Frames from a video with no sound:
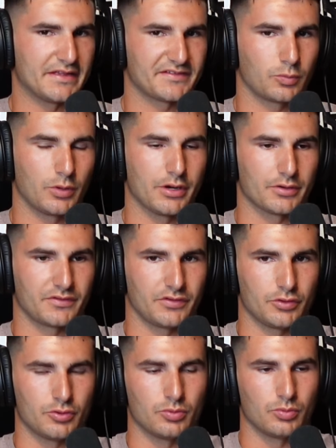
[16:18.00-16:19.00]
that's where,
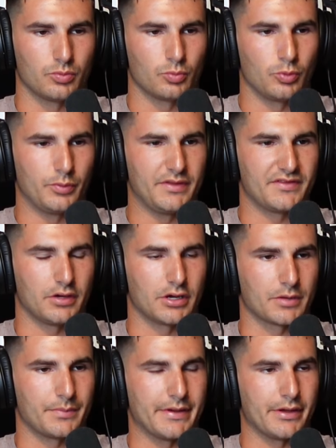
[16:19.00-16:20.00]
too, what we
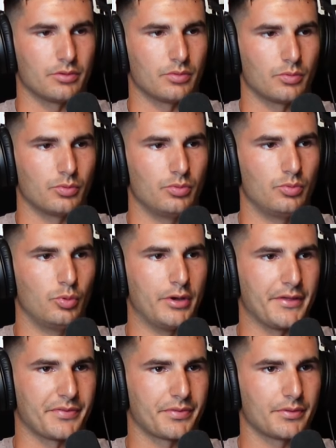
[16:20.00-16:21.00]
talk about
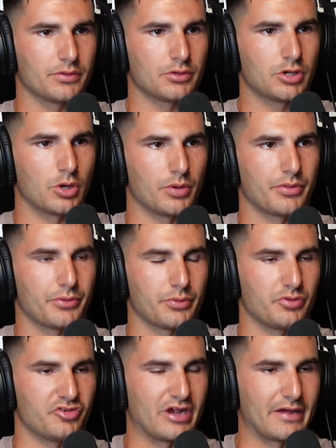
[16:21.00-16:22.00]
with going
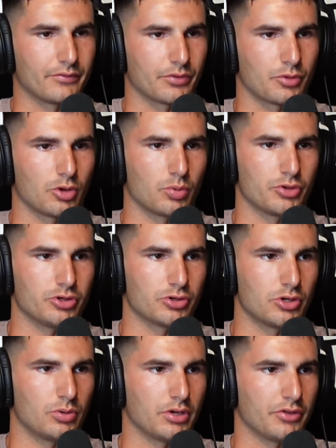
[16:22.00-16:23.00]
through the javelin throw when you're
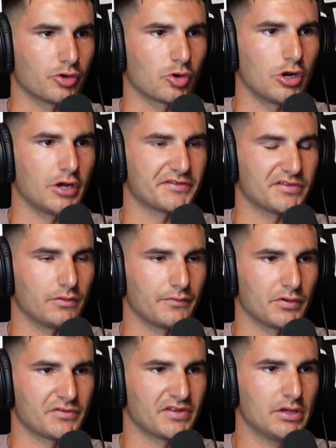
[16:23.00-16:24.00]
going in the
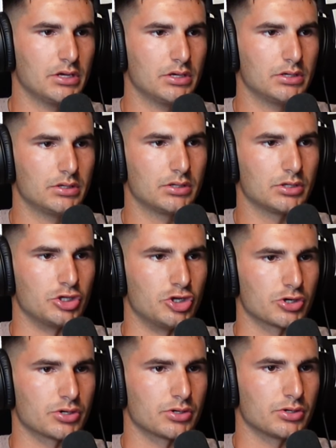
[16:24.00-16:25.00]
crossovers,
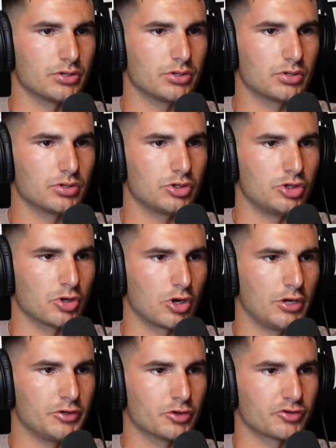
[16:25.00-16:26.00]
you're
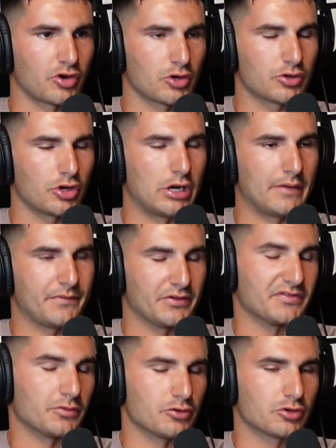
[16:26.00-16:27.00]
turned off,
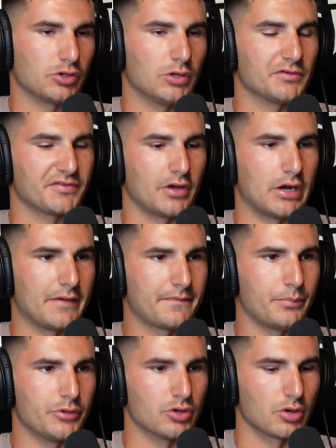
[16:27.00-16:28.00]
like, so you're closed
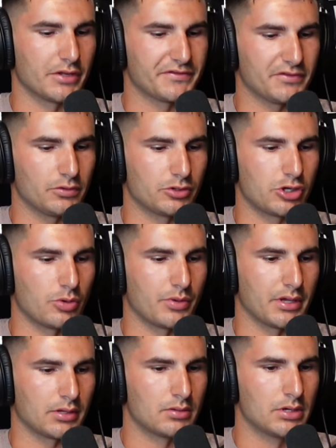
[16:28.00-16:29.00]
off, but you're also
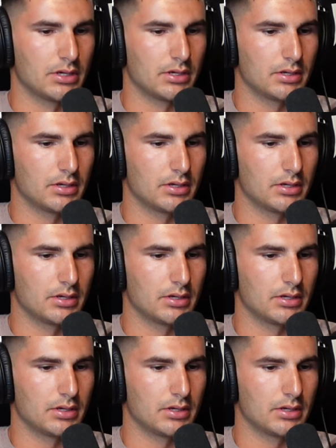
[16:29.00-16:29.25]
going